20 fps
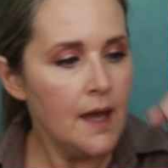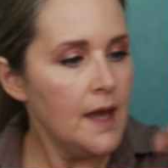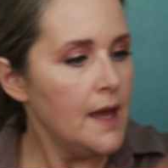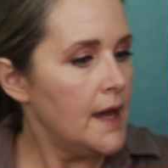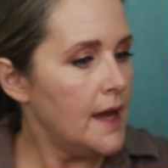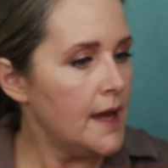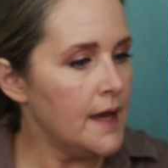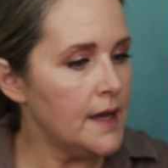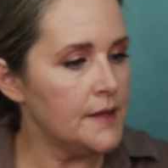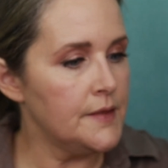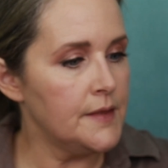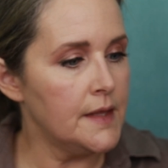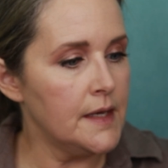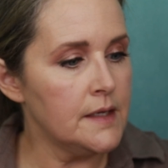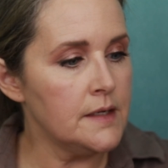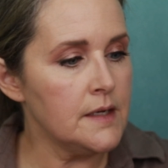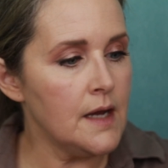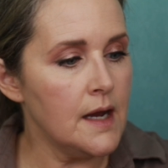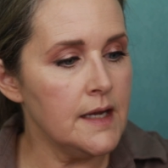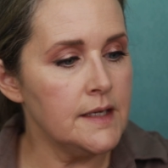And then
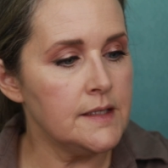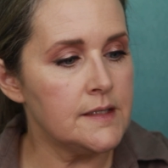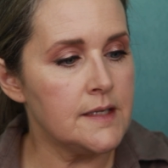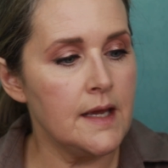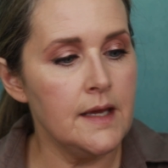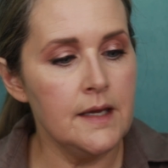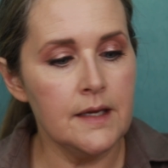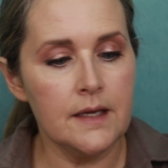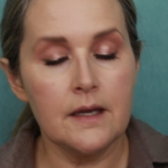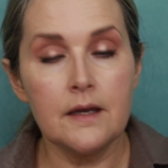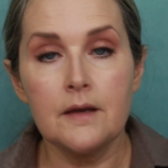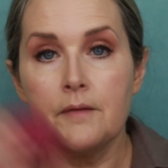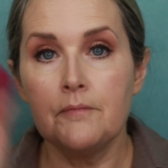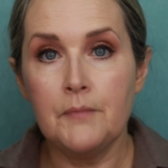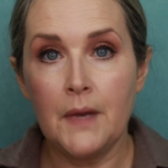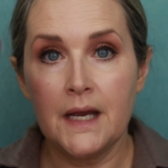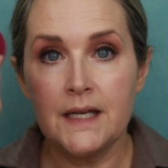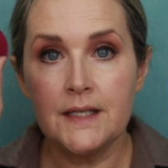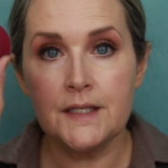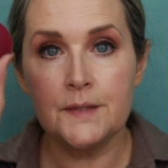I take
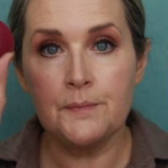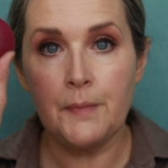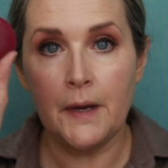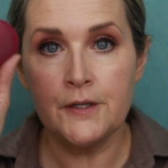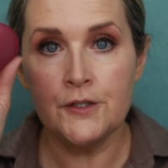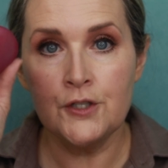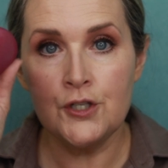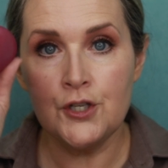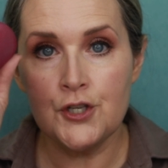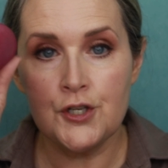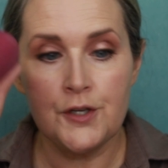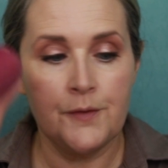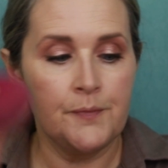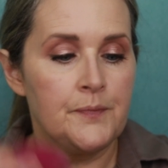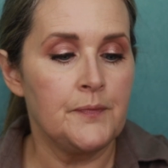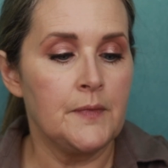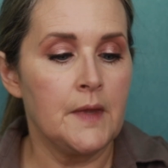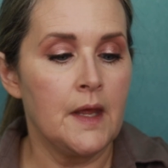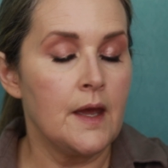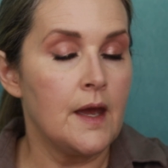my sponge
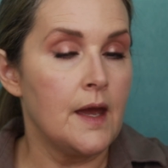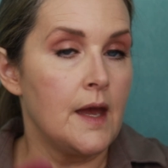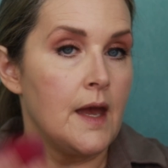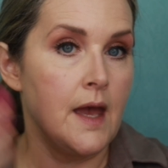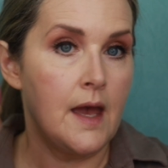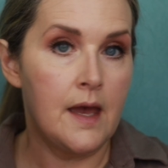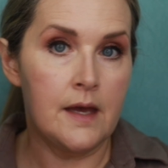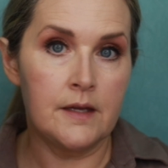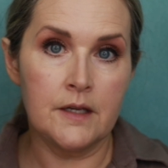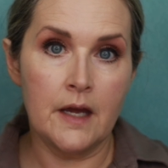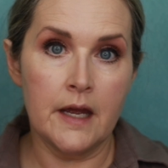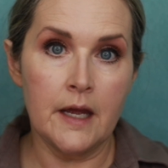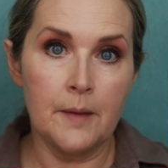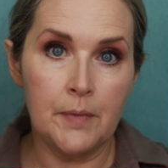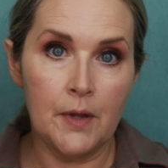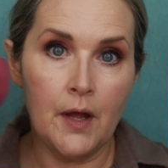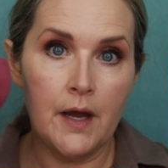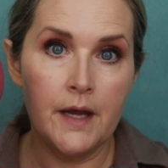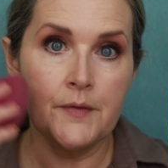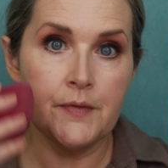and I
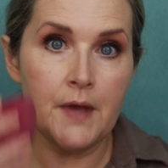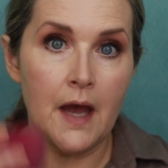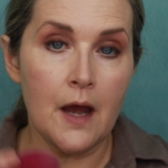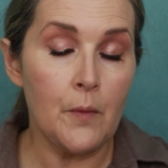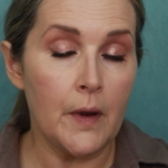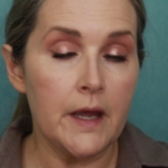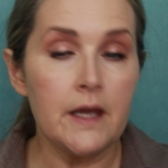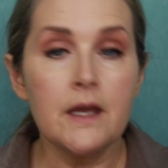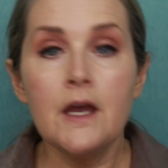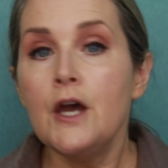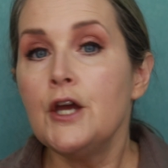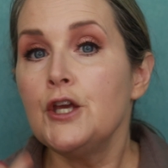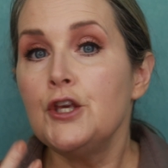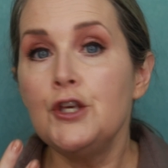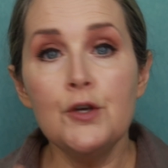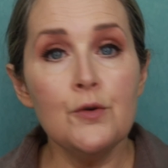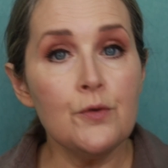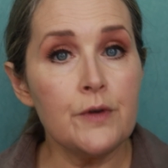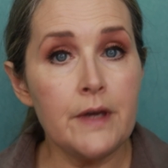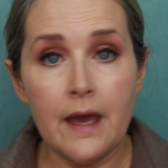apply it that way.
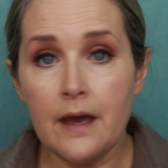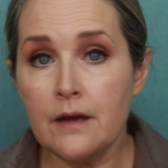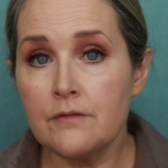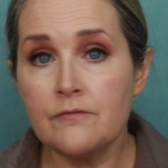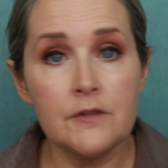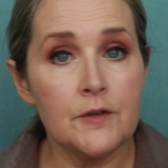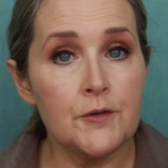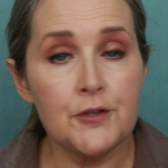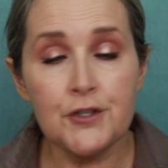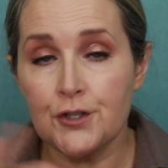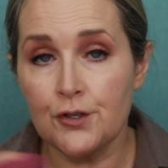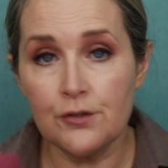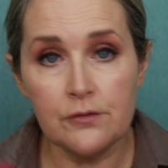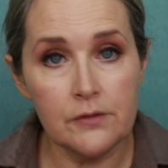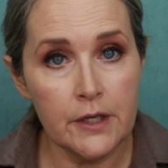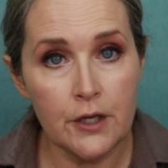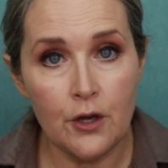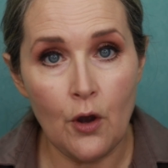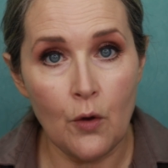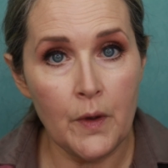You can certainly
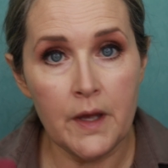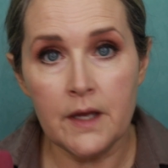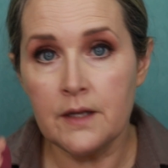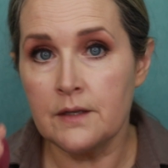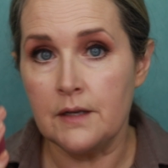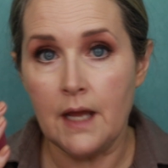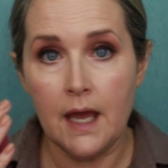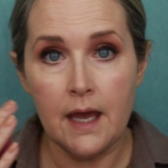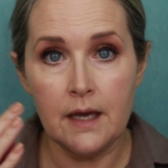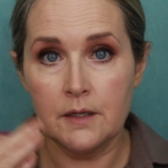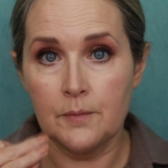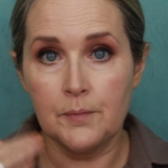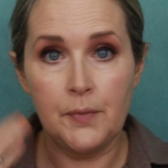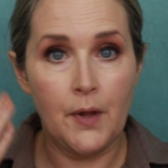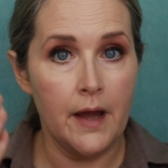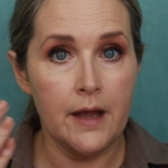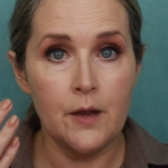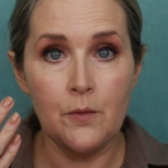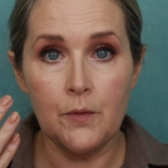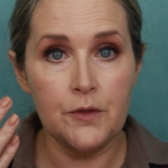go in and apply
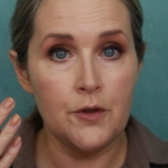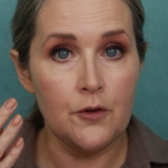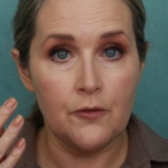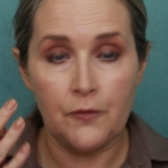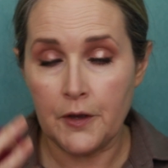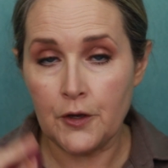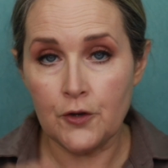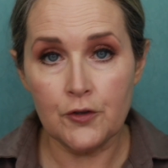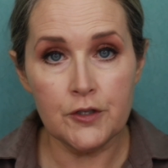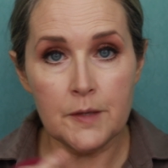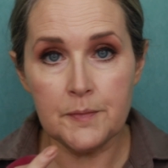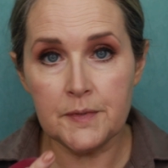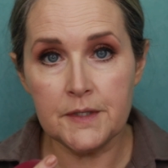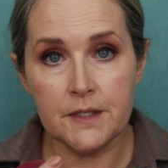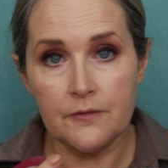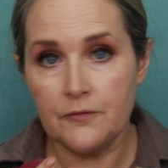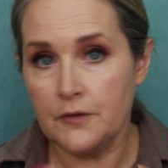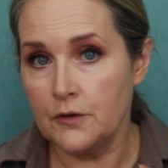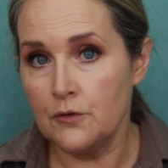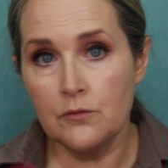it with your fingertips
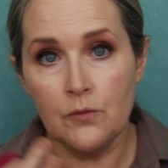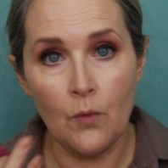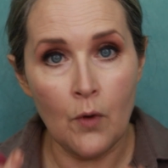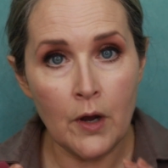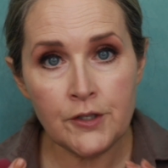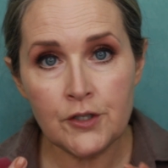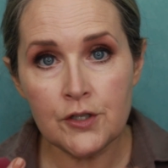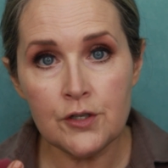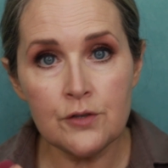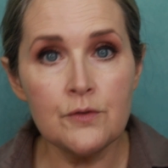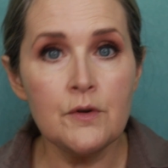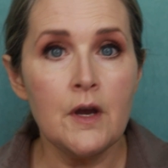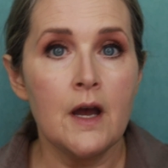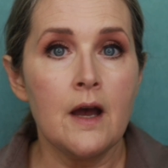if you want to.